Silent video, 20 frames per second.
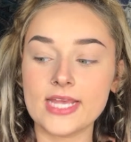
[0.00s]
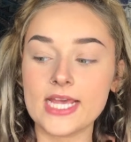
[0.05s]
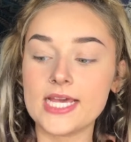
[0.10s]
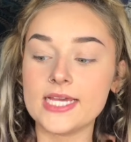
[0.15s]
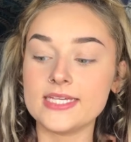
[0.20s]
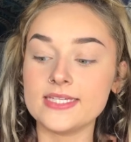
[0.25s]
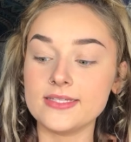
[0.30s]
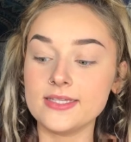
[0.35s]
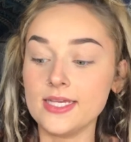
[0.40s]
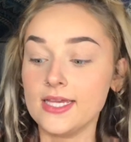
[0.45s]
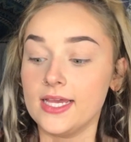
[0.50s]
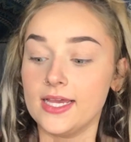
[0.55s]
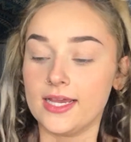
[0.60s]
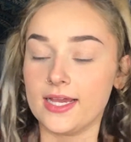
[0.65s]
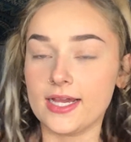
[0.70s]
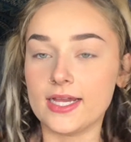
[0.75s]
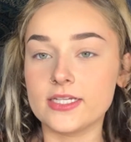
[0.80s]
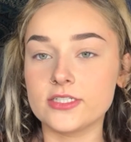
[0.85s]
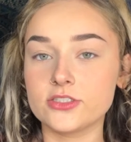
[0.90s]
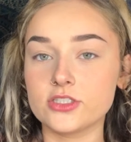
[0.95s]
Hi.
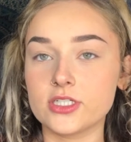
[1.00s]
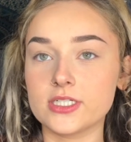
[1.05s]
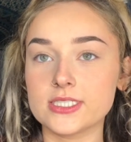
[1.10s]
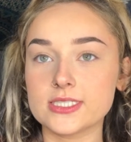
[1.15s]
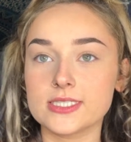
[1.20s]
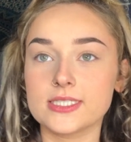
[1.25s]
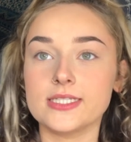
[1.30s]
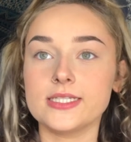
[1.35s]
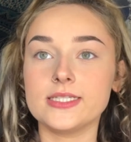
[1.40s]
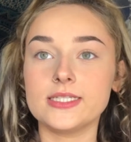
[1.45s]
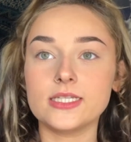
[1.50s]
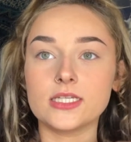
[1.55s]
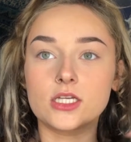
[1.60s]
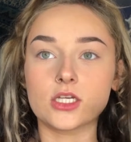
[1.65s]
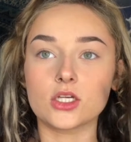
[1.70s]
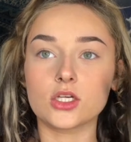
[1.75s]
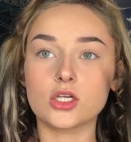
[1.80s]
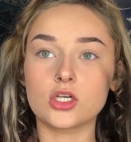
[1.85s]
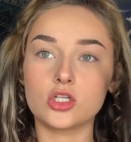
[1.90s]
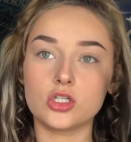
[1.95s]
I tried to get
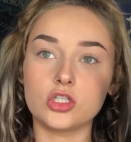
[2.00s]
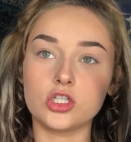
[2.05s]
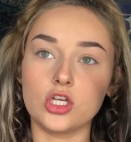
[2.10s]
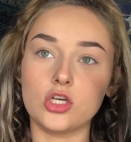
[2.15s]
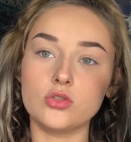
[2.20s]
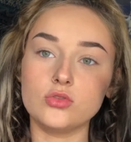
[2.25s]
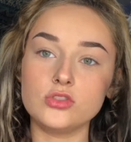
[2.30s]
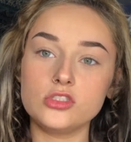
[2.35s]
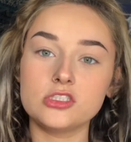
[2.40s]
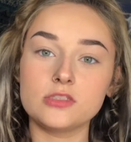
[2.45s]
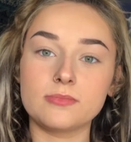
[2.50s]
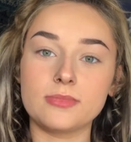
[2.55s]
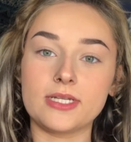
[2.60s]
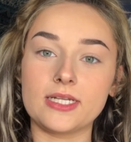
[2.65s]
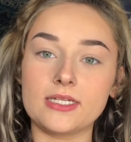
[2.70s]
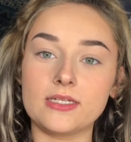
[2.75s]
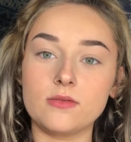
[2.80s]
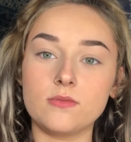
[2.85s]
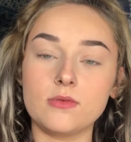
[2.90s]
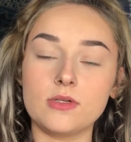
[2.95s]
like close, but
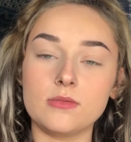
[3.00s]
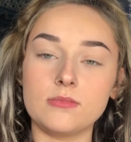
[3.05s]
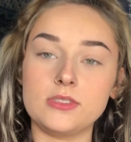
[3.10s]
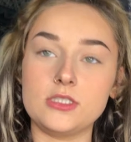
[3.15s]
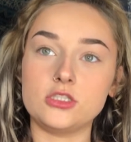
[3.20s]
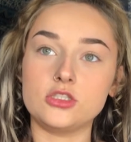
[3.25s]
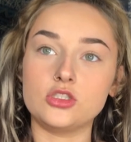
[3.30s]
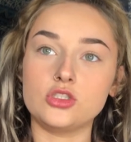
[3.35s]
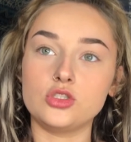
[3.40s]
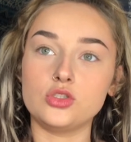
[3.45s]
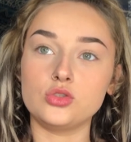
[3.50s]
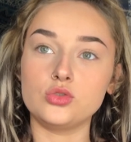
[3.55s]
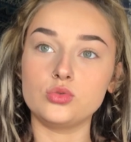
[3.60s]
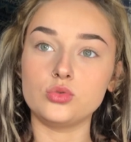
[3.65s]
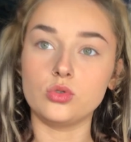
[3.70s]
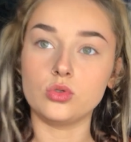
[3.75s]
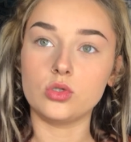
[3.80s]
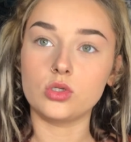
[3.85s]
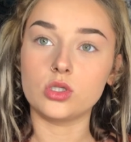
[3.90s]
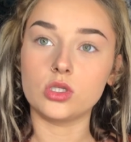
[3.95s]
I didn't want to be
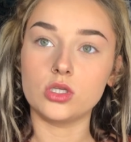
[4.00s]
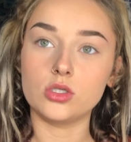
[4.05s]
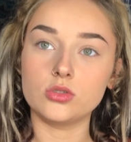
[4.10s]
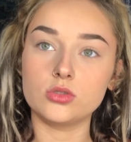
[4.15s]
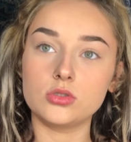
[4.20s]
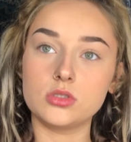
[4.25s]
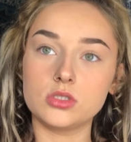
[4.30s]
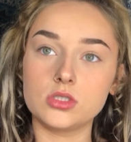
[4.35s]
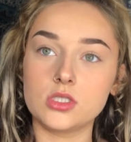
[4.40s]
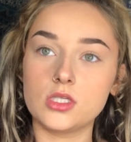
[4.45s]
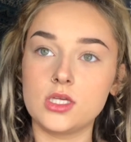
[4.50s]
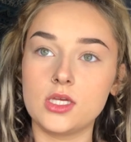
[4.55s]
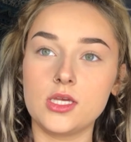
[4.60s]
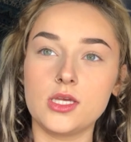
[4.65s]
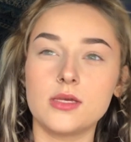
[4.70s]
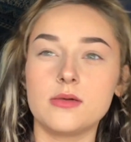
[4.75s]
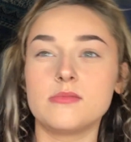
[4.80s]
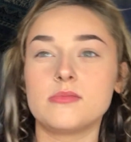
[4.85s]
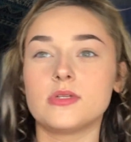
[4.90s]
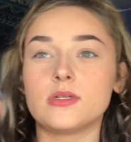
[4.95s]
too close.
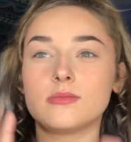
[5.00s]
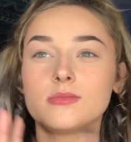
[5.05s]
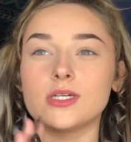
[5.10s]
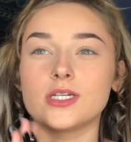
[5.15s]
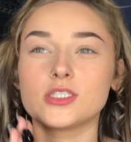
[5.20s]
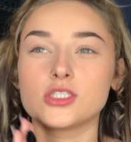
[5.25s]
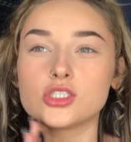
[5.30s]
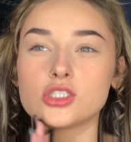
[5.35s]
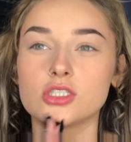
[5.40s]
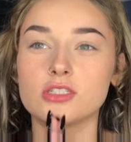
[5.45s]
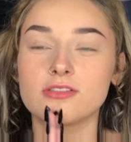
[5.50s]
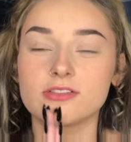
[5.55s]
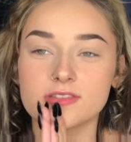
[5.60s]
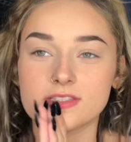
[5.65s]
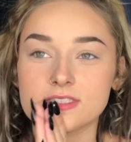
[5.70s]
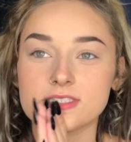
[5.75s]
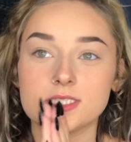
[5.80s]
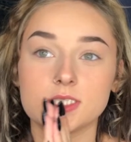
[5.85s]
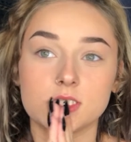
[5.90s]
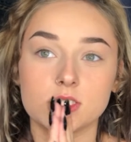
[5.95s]
But I'm not sure if
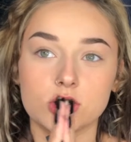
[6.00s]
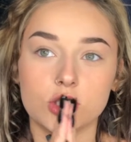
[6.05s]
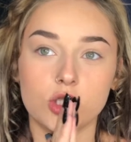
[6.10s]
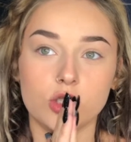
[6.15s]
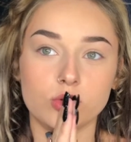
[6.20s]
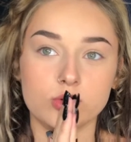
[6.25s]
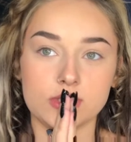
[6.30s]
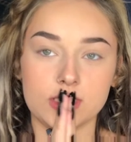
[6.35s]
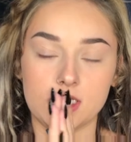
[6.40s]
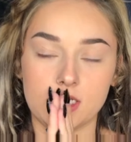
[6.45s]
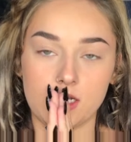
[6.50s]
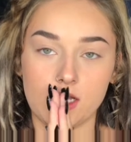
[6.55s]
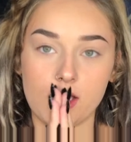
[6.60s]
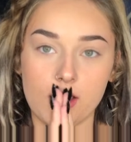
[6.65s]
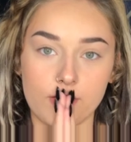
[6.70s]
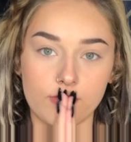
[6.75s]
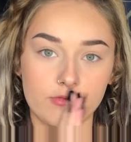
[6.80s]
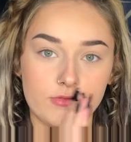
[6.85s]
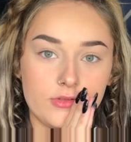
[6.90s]
this is close enough.